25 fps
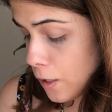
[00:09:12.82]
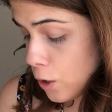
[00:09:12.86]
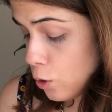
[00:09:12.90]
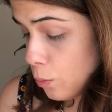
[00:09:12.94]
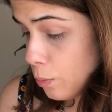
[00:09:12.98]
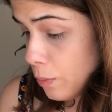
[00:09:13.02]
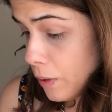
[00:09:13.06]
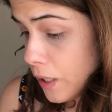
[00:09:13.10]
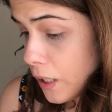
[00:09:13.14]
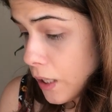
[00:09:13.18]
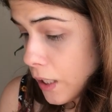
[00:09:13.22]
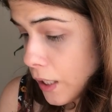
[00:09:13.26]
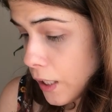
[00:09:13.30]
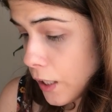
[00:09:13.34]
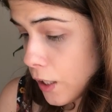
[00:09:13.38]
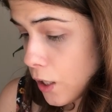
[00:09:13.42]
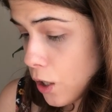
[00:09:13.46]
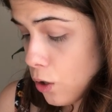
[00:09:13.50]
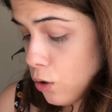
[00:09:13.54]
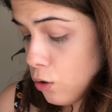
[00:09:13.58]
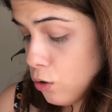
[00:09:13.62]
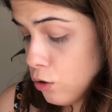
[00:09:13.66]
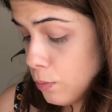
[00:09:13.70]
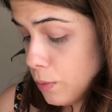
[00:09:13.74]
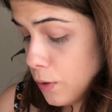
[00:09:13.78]
Could be a
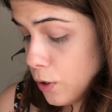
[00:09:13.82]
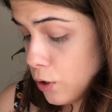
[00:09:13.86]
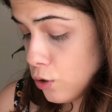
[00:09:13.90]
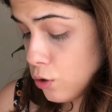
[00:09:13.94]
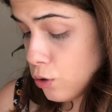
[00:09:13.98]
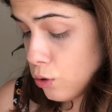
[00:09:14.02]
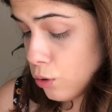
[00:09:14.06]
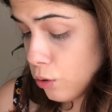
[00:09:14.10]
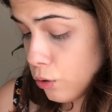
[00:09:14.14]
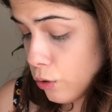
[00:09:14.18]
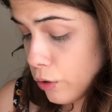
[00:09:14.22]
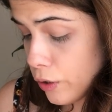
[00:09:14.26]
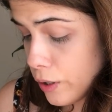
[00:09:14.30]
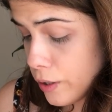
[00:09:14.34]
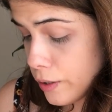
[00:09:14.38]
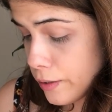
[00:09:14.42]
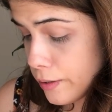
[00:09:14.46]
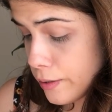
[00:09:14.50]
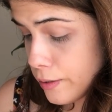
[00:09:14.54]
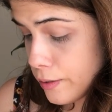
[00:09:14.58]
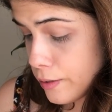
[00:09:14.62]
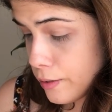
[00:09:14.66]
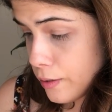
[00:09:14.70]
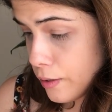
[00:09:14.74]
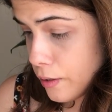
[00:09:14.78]
Leo, could be a
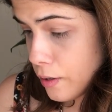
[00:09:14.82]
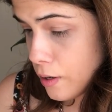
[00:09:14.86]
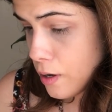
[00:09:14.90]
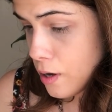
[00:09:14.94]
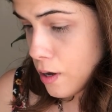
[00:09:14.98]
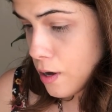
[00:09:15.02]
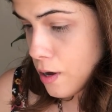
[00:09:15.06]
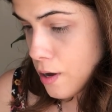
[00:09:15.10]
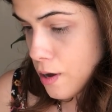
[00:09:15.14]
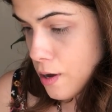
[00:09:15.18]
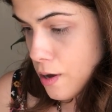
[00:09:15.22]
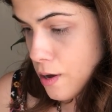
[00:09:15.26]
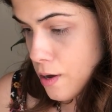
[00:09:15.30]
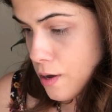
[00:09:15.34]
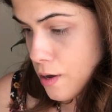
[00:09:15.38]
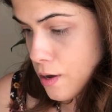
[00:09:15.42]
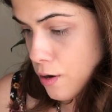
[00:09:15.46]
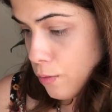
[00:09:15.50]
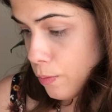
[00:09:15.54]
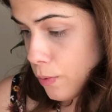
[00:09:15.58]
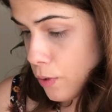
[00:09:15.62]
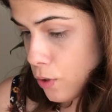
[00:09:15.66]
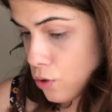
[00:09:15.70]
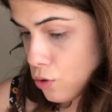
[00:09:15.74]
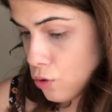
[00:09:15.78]
Taurus,
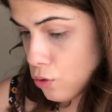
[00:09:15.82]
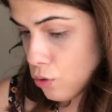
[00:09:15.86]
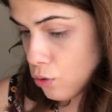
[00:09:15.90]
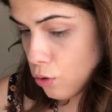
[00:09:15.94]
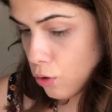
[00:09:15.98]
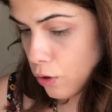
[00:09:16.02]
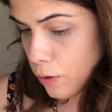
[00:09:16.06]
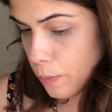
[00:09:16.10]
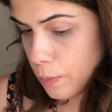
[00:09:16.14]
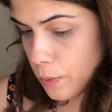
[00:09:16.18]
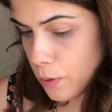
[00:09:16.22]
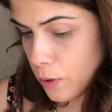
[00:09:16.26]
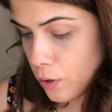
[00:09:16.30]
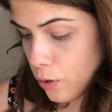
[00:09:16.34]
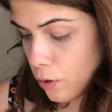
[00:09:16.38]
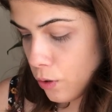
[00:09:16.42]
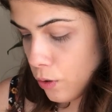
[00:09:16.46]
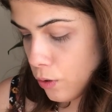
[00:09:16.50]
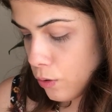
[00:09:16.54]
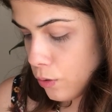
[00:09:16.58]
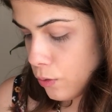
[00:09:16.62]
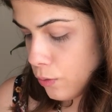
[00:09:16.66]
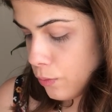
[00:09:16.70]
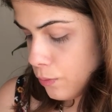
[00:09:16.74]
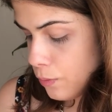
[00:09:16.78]
could be a
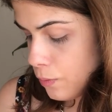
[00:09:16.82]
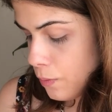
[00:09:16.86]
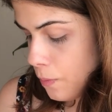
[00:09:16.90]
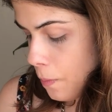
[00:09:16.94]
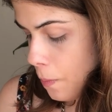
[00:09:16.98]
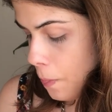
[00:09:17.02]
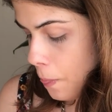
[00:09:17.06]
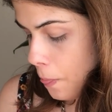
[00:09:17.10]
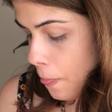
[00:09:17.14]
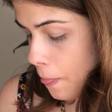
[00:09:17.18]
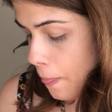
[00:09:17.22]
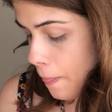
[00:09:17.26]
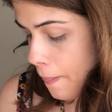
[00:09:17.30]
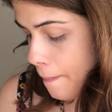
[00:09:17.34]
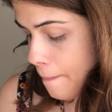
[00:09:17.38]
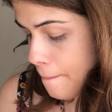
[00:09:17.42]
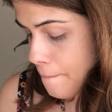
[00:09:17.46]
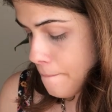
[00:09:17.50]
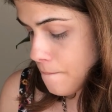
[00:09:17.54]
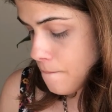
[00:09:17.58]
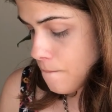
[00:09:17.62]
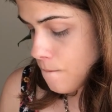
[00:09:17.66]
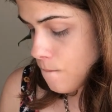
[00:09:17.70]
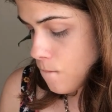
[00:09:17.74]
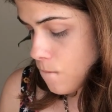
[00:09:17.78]
Scorpio.
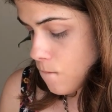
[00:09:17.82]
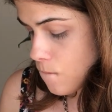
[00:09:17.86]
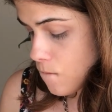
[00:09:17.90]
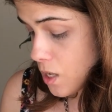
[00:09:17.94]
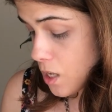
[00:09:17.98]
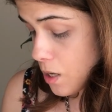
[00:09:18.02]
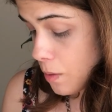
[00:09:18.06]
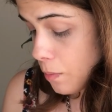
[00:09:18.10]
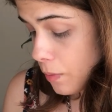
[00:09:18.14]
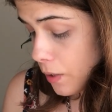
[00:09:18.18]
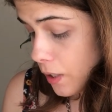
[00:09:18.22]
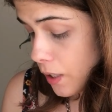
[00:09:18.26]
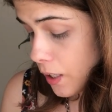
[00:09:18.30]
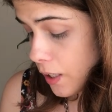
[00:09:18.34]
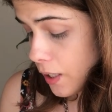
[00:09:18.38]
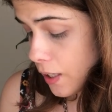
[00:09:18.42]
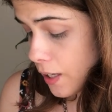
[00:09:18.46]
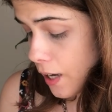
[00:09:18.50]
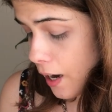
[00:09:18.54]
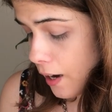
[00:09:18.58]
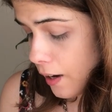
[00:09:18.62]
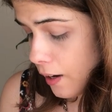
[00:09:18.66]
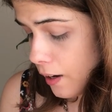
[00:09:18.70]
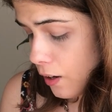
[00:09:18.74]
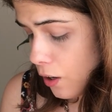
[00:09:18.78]
Somebody
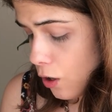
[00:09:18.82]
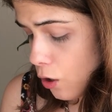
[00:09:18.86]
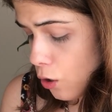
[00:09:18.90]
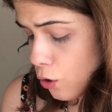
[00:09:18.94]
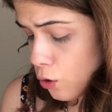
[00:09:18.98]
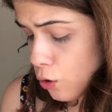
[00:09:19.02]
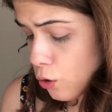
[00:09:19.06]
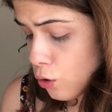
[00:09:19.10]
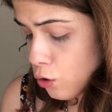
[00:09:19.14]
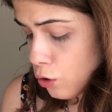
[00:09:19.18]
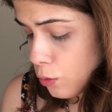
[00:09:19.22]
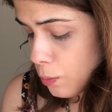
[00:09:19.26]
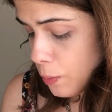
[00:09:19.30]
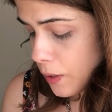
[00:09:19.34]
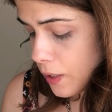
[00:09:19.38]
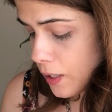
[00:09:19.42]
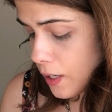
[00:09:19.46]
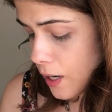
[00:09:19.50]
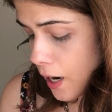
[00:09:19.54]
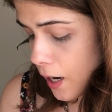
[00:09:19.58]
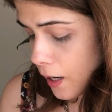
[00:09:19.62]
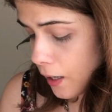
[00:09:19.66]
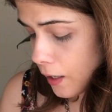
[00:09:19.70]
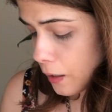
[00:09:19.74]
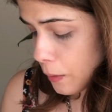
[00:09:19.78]
younger, or you could be a
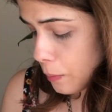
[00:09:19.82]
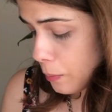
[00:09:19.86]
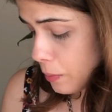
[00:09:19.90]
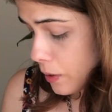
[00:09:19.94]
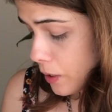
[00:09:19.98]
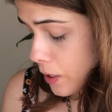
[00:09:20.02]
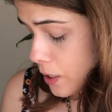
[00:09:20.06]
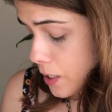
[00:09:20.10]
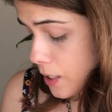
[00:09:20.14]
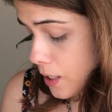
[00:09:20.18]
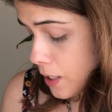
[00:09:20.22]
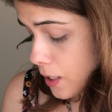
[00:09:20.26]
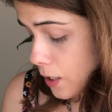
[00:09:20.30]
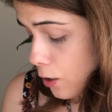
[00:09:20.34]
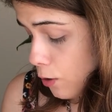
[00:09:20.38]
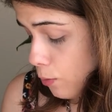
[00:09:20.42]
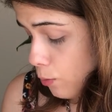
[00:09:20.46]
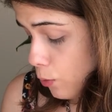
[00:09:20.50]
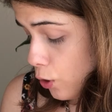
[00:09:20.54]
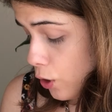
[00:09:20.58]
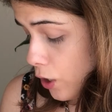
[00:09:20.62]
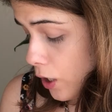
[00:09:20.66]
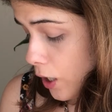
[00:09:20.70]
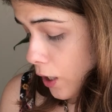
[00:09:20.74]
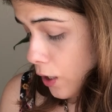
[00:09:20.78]
younger person
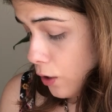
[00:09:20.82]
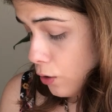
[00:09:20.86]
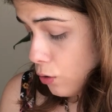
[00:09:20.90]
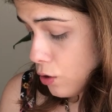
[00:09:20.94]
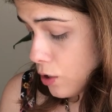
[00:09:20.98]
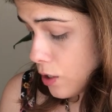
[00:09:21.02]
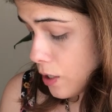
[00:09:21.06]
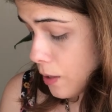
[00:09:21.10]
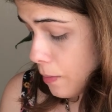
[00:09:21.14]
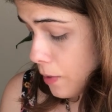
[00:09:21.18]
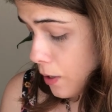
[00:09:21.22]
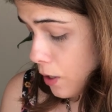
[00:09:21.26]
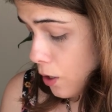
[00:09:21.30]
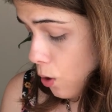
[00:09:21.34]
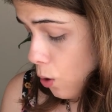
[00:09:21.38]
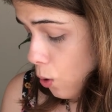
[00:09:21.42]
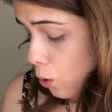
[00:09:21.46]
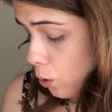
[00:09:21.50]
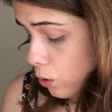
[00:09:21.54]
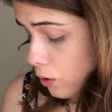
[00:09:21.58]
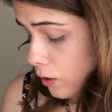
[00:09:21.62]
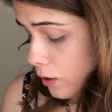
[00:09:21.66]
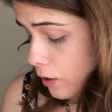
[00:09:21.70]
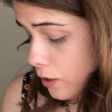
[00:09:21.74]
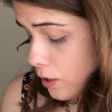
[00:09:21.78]
communicating to somebody
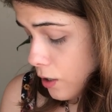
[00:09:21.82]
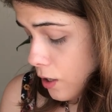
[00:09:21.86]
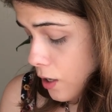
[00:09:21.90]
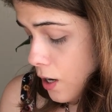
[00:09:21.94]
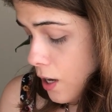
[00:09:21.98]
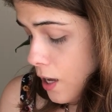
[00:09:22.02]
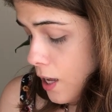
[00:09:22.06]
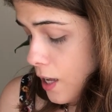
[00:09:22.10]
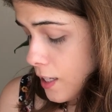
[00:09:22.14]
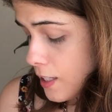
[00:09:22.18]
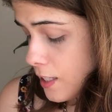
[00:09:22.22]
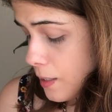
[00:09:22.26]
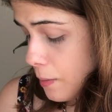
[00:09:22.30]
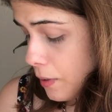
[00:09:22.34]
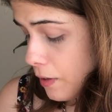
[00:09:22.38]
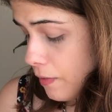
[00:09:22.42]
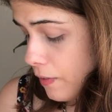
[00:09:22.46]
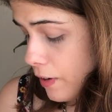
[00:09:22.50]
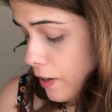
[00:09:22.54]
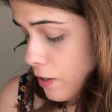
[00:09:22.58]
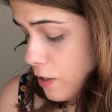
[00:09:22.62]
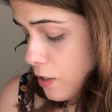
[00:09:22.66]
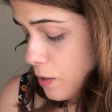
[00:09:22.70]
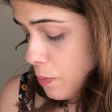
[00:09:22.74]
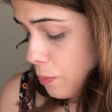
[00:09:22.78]
older, somebody
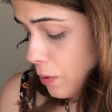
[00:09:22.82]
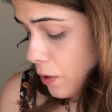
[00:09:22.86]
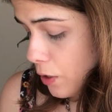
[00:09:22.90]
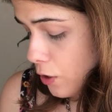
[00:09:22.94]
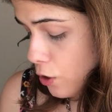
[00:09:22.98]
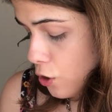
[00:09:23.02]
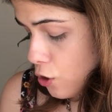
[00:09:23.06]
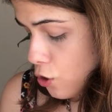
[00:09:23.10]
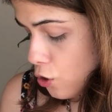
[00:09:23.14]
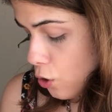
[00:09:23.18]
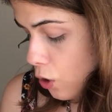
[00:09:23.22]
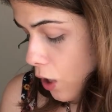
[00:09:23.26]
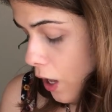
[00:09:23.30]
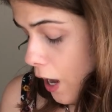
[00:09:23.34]
very spiritual.